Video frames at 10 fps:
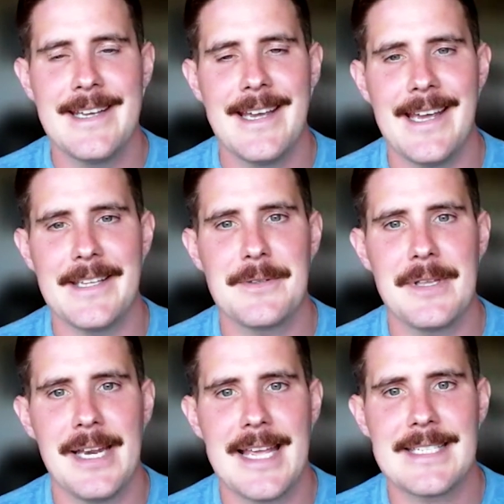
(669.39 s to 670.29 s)
and so
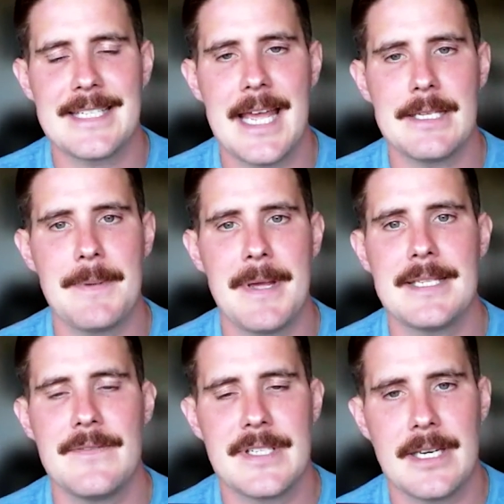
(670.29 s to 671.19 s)
the less
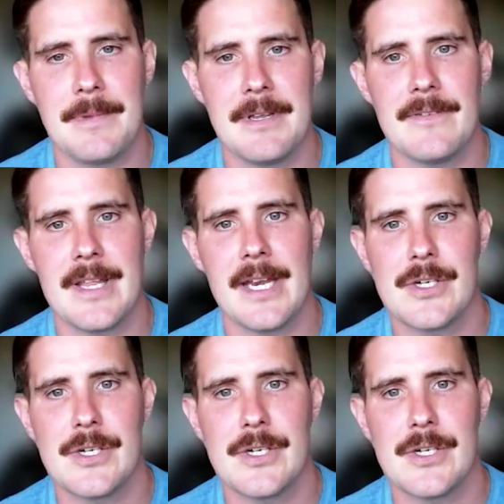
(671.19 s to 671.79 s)
expensive it's going to be for that